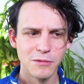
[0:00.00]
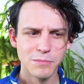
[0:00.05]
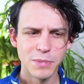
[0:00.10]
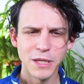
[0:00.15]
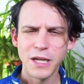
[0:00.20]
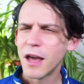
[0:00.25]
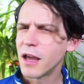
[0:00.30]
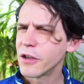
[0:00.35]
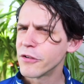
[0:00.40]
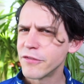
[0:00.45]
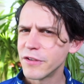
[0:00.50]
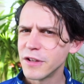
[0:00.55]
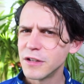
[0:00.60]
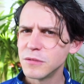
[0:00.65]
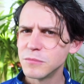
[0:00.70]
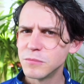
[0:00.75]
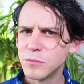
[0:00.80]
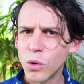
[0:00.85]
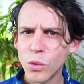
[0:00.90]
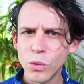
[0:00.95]
but I
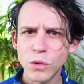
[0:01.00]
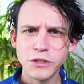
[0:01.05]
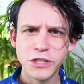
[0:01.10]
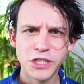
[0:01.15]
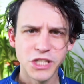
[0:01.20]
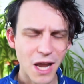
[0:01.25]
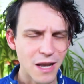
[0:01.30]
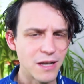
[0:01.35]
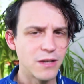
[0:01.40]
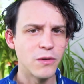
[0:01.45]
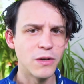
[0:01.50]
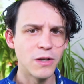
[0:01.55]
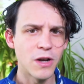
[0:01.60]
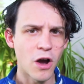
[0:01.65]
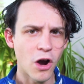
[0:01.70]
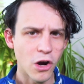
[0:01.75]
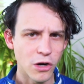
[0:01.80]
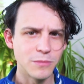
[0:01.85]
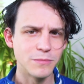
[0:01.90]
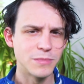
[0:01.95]
feel more genuine
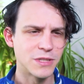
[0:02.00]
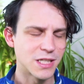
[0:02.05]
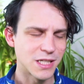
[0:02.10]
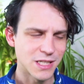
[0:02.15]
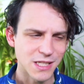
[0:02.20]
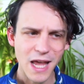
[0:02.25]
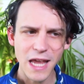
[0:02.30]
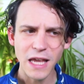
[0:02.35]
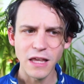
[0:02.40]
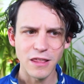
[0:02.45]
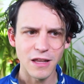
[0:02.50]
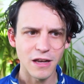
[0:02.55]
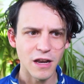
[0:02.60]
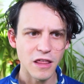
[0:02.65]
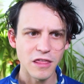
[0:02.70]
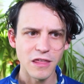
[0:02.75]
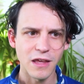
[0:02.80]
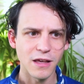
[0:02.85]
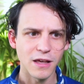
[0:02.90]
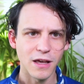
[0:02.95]
hope today than
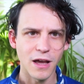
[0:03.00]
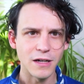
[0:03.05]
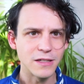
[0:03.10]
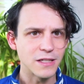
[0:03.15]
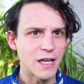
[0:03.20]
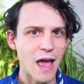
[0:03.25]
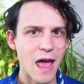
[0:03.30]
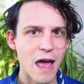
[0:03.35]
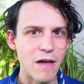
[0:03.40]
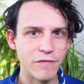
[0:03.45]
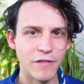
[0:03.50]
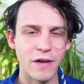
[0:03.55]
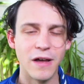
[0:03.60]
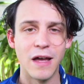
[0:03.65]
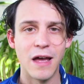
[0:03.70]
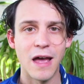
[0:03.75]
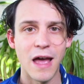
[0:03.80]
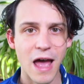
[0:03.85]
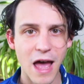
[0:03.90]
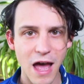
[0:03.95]
I think I
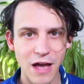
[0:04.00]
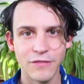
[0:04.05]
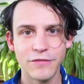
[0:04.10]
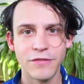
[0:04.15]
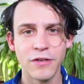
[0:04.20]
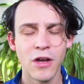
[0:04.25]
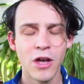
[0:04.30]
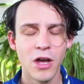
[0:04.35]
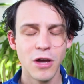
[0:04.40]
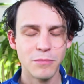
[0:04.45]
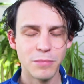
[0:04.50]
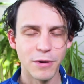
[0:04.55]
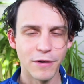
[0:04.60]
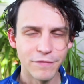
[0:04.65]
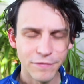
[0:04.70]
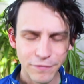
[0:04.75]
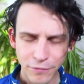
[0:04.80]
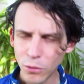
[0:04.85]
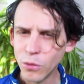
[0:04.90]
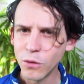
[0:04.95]
ever have
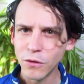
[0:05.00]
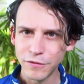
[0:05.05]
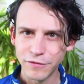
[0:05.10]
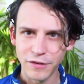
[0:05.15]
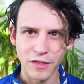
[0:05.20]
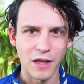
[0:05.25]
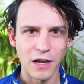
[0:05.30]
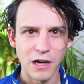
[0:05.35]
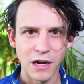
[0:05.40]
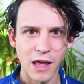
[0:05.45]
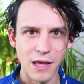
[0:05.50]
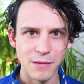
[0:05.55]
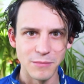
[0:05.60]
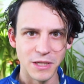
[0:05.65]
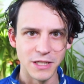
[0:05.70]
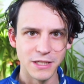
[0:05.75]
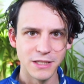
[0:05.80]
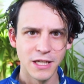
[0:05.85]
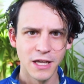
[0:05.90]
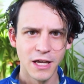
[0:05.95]
before for the
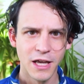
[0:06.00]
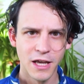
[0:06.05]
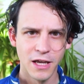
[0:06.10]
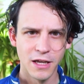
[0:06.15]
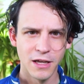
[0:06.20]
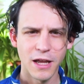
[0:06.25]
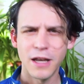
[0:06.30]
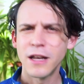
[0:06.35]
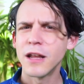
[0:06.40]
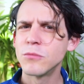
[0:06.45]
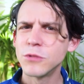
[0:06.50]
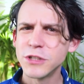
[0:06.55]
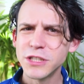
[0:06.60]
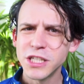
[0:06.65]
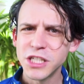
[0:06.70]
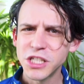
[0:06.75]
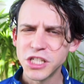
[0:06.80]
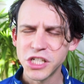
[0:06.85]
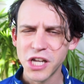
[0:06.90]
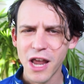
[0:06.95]
climate, and I
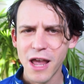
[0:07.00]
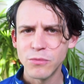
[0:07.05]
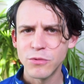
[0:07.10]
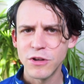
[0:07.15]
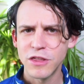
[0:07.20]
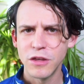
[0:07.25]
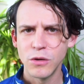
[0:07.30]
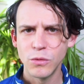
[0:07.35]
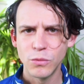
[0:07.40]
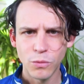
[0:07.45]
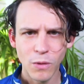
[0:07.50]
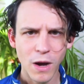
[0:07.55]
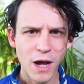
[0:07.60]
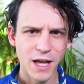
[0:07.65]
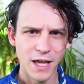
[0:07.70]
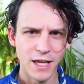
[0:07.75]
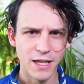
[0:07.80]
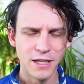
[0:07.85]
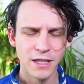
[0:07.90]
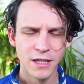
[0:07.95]
wanted to share with you
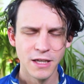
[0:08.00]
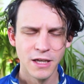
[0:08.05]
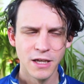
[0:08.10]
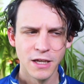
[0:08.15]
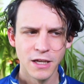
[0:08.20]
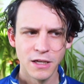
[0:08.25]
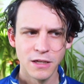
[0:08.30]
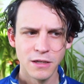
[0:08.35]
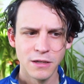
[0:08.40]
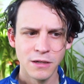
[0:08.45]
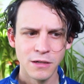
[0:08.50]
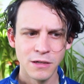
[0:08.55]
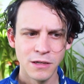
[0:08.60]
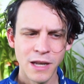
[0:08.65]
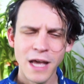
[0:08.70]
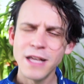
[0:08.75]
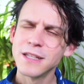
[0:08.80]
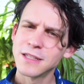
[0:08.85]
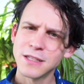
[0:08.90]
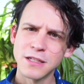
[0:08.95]
why.
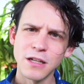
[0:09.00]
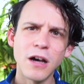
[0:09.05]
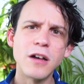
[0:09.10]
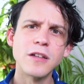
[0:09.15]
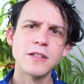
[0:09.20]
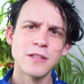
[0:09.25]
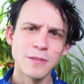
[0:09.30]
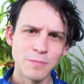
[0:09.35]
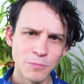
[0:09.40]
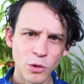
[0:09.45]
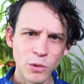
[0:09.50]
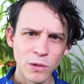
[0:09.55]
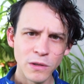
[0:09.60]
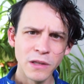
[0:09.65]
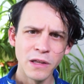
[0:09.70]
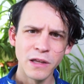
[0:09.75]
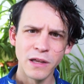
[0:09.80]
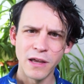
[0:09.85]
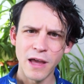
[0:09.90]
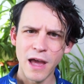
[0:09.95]
Let's start
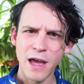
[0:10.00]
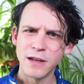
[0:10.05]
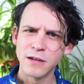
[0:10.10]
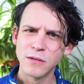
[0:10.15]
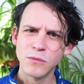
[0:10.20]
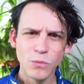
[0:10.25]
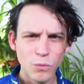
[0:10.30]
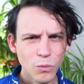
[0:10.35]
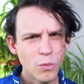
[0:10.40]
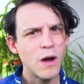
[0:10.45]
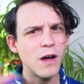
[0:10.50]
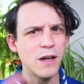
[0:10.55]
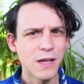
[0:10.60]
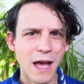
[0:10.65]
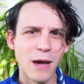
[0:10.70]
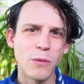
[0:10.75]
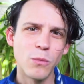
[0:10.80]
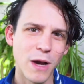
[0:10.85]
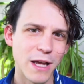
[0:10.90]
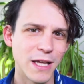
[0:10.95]
small and work
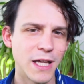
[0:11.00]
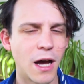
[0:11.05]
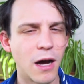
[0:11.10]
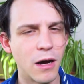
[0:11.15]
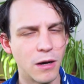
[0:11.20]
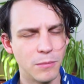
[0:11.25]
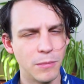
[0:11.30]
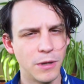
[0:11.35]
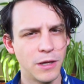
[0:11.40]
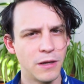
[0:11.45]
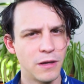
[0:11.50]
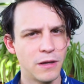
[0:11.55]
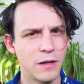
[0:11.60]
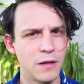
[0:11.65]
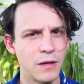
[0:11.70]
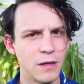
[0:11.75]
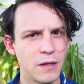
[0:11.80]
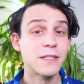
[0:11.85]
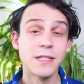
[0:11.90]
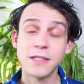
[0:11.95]
our way up.
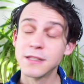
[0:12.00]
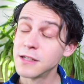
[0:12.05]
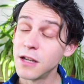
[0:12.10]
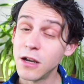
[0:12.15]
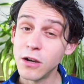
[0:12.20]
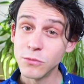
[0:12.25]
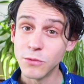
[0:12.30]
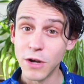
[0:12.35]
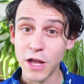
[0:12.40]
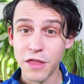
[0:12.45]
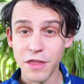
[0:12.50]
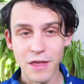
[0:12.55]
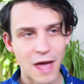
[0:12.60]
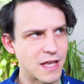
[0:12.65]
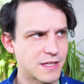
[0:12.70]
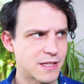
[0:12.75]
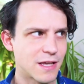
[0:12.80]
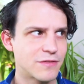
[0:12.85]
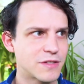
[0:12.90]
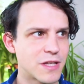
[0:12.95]
Well, to start with,
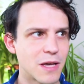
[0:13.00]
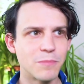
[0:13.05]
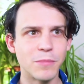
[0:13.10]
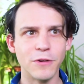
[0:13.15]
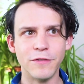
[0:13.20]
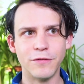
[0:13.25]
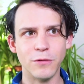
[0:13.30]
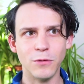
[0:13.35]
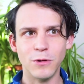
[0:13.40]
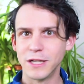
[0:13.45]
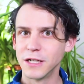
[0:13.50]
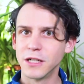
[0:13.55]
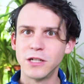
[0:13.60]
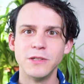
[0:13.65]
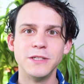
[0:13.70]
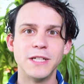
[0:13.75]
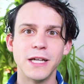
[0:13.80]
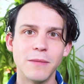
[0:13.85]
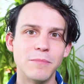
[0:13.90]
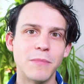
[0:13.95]
as I've said before,
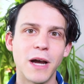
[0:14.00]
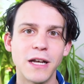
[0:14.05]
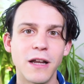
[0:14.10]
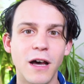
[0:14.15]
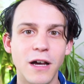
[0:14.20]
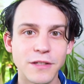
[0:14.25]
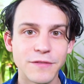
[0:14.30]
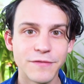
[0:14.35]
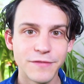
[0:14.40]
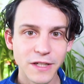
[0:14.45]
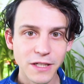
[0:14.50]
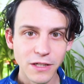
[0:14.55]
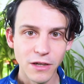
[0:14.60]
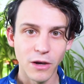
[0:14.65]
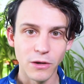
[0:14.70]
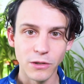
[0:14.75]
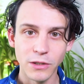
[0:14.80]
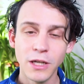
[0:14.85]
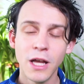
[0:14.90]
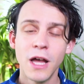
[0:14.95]
including in my last
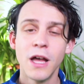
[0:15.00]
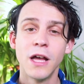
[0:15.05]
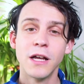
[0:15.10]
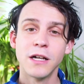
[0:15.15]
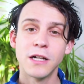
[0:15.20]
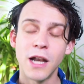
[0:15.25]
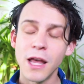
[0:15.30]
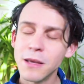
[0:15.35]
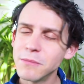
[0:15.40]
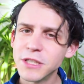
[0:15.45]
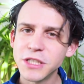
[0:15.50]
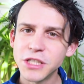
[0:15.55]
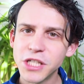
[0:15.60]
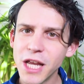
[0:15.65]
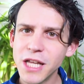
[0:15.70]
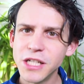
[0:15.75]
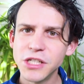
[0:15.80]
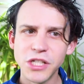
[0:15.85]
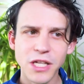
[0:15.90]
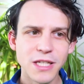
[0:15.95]
video, climate
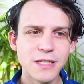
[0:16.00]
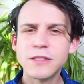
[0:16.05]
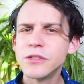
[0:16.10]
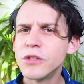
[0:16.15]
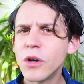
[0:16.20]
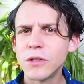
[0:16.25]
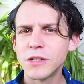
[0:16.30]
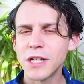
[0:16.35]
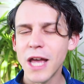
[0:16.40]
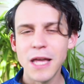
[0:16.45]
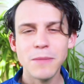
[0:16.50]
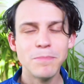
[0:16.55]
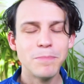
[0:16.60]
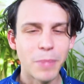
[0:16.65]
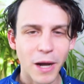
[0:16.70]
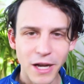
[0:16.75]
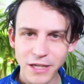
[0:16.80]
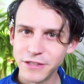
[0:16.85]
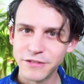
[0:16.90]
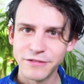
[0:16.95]
change is not a
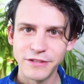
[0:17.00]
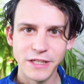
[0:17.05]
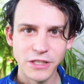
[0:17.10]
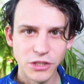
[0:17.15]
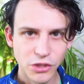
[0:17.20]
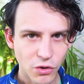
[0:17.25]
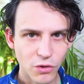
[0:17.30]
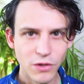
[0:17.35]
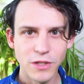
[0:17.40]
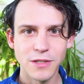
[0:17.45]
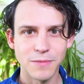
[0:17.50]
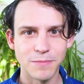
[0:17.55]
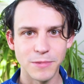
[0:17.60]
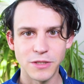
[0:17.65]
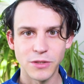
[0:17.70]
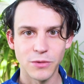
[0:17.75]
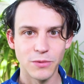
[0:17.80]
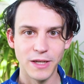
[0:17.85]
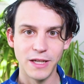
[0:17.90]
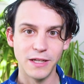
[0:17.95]
binary choice
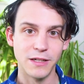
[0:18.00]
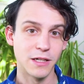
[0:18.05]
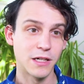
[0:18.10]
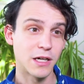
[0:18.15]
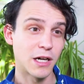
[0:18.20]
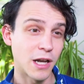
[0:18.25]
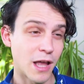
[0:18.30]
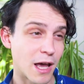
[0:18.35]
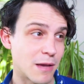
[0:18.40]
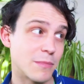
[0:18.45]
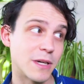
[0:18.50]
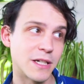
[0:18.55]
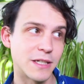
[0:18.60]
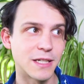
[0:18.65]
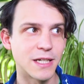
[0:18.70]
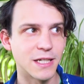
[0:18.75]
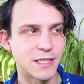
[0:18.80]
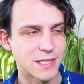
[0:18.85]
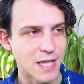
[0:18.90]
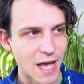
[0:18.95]
between
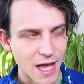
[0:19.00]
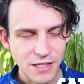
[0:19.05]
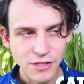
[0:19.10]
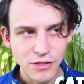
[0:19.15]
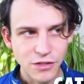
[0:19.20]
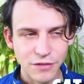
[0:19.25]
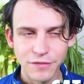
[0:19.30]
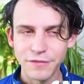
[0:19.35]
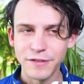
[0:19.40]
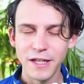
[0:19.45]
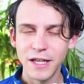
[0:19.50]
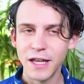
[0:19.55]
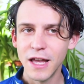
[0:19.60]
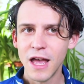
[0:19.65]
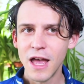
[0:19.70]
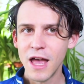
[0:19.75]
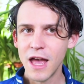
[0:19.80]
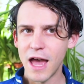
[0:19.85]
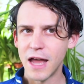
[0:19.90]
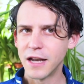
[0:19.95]
climate
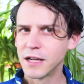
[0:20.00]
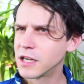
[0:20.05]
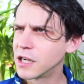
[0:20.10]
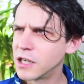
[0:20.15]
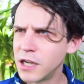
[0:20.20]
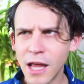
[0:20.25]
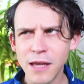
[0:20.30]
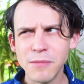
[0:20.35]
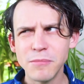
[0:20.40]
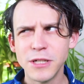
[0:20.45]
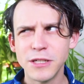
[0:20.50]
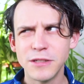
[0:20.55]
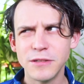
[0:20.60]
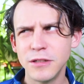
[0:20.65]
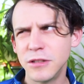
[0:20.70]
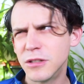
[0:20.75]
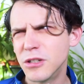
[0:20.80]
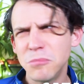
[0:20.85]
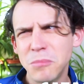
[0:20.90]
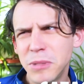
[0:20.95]
catastrophe and climate
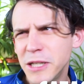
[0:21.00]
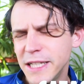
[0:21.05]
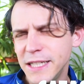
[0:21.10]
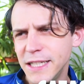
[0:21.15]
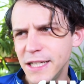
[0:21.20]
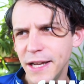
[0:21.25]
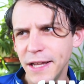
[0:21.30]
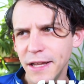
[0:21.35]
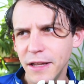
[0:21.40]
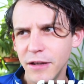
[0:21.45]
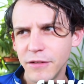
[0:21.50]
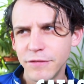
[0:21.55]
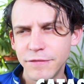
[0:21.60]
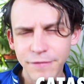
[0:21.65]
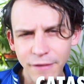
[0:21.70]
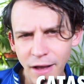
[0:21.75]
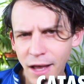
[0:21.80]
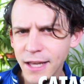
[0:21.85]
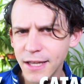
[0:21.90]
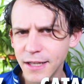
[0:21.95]
completely
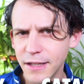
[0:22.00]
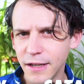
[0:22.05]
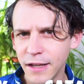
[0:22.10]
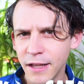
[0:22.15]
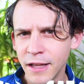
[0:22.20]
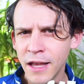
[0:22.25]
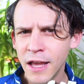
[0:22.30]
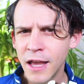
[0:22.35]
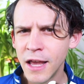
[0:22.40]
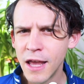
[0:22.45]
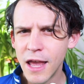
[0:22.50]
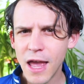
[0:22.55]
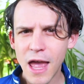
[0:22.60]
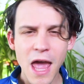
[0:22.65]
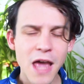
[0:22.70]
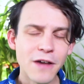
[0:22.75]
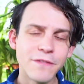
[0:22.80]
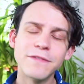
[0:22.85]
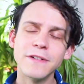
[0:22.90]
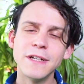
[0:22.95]
fine.
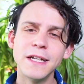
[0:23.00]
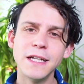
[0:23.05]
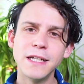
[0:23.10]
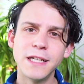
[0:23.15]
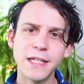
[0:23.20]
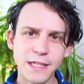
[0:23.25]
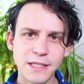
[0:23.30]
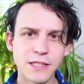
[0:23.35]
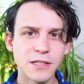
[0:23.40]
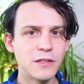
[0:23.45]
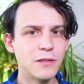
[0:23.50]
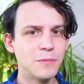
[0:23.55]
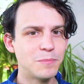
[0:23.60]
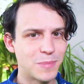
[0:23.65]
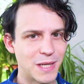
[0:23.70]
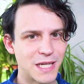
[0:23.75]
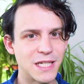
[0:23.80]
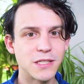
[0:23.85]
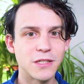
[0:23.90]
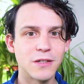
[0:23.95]
Every little
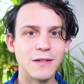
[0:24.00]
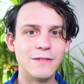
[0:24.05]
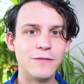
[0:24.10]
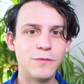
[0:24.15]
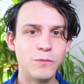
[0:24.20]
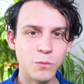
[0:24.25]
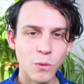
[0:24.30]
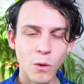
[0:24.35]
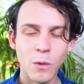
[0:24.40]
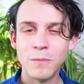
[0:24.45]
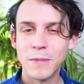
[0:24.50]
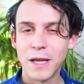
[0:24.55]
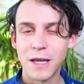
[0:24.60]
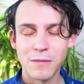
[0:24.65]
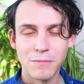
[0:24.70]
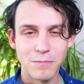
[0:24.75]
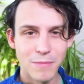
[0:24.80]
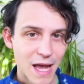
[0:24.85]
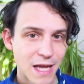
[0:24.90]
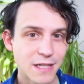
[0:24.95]
bit of
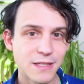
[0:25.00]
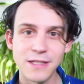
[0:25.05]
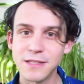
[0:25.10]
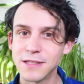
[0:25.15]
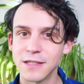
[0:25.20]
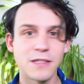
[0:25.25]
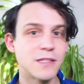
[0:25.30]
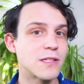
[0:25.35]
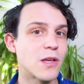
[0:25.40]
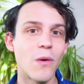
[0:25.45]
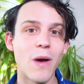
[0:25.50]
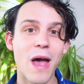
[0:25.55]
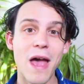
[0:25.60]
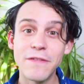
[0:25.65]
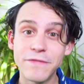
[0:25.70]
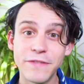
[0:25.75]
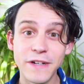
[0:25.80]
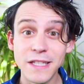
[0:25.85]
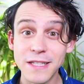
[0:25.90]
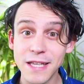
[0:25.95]
warming matters, and so
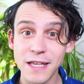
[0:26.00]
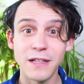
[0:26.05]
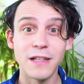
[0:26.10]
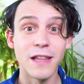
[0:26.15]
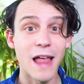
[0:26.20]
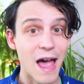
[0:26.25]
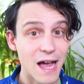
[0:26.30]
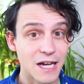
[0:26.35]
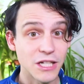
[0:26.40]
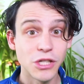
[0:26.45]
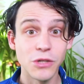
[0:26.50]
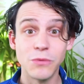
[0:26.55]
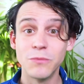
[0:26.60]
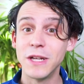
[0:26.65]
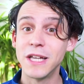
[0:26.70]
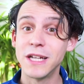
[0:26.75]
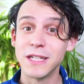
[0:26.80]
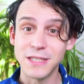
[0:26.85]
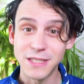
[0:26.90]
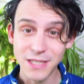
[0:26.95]
every single action
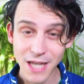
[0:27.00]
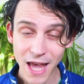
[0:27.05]
we can